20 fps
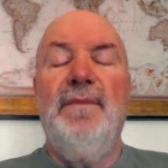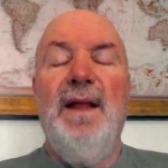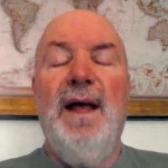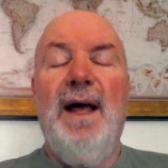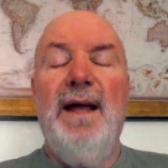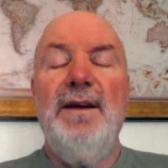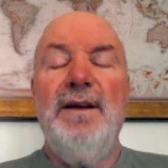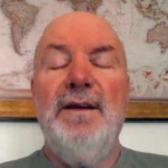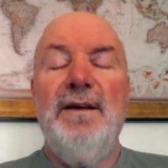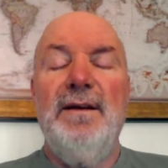
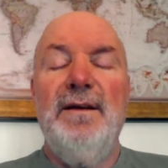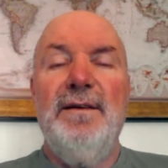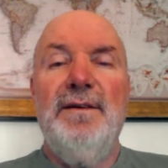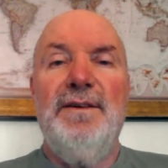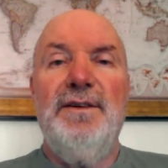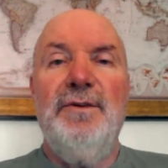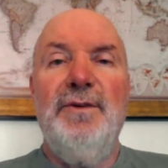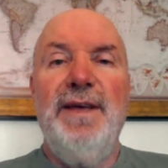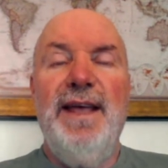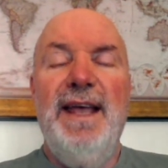not
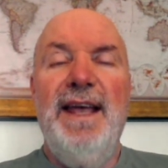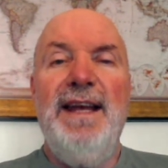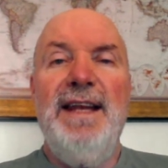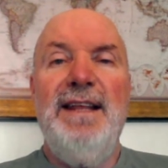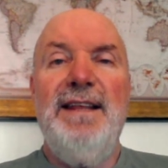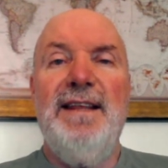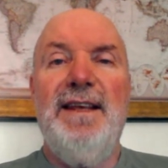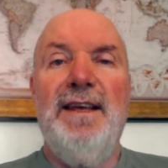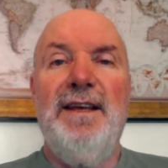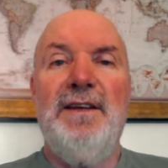doing
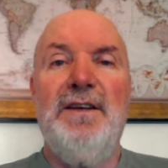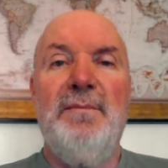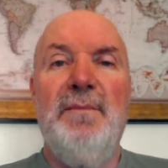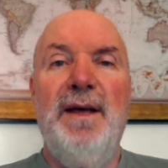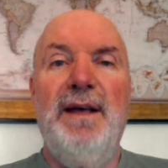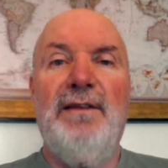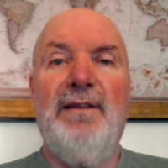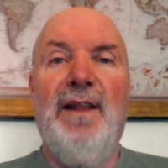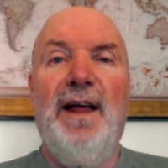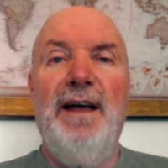anything to
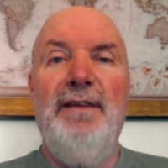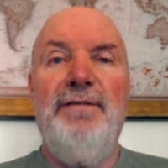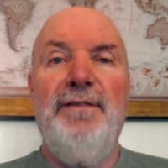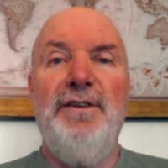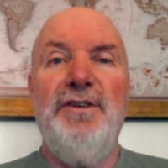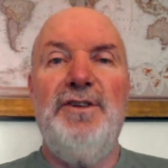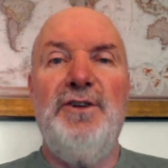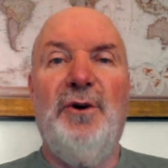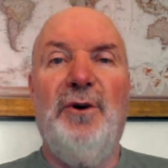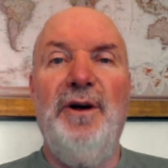make life
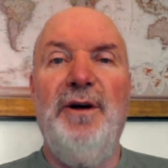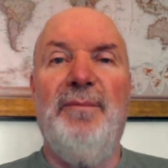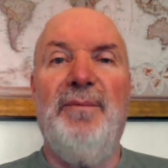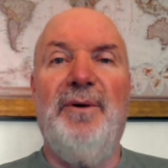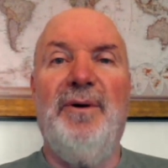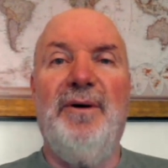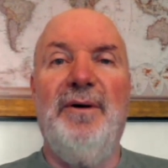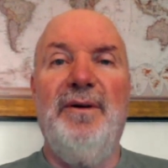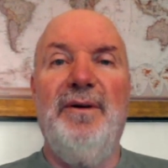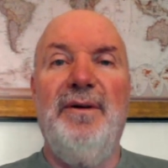
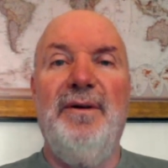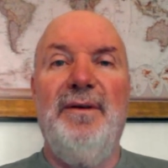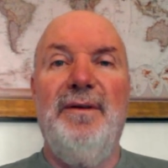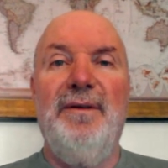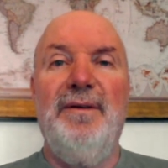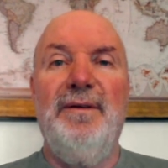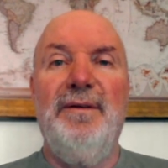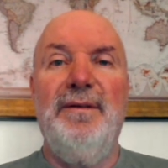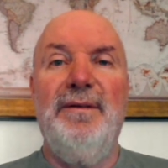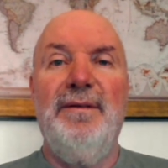enjoyable.
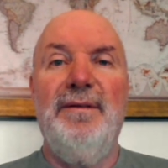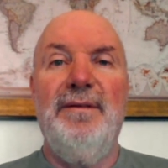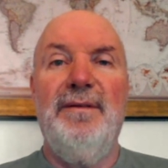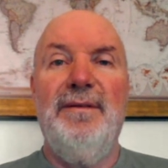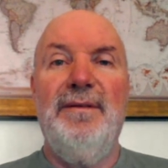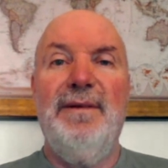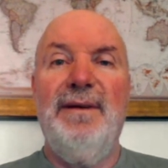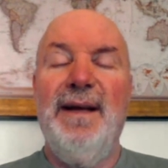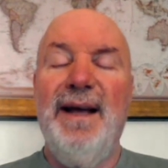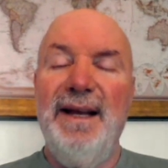
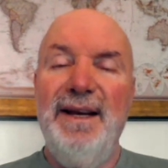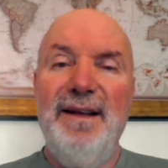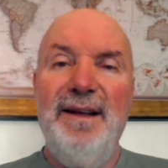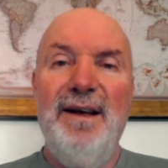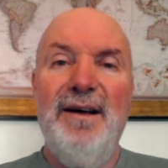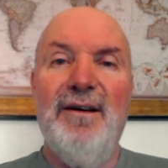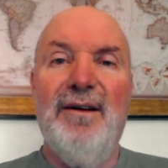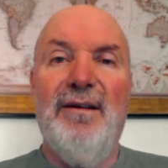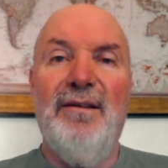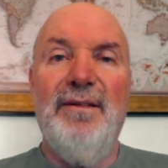I
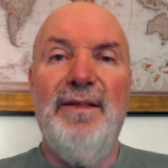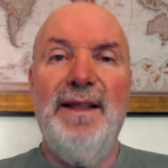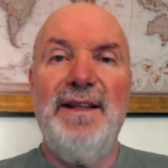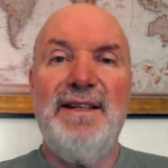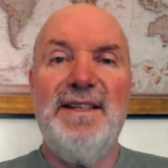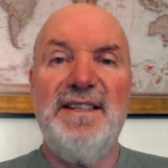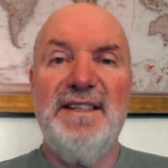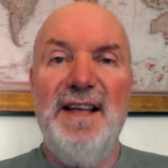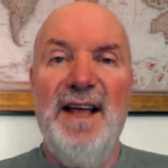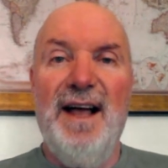know
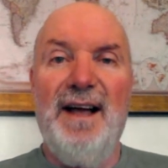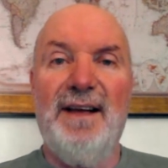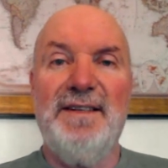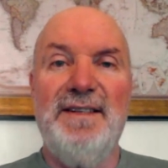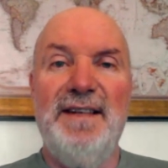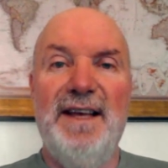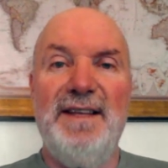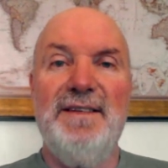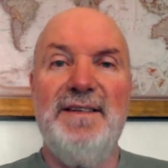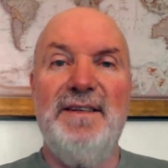that
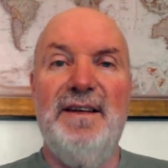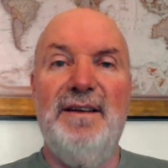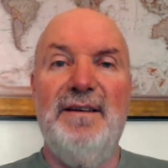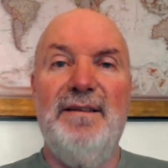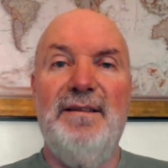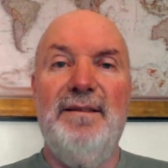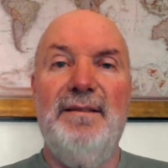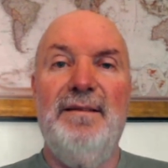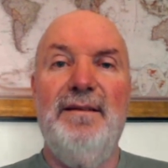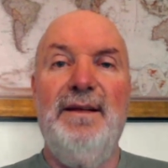sucks, doesn't it?
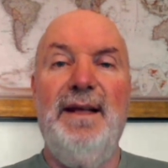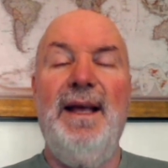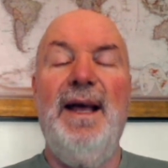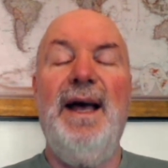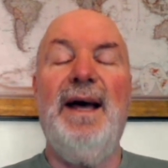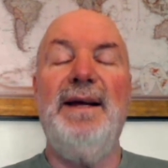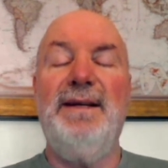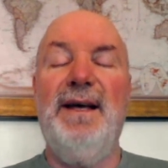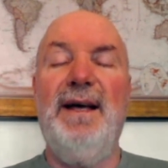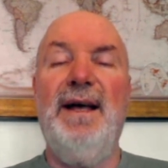
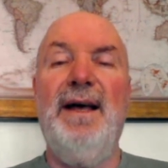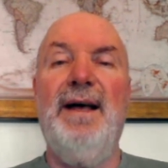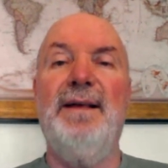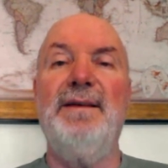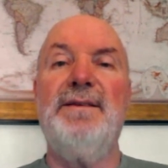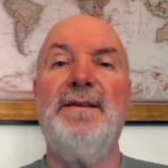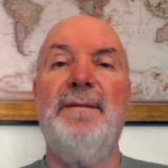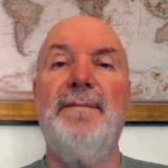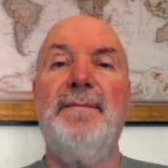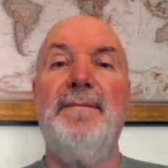Yeah, it
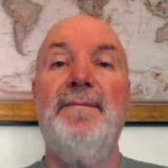does.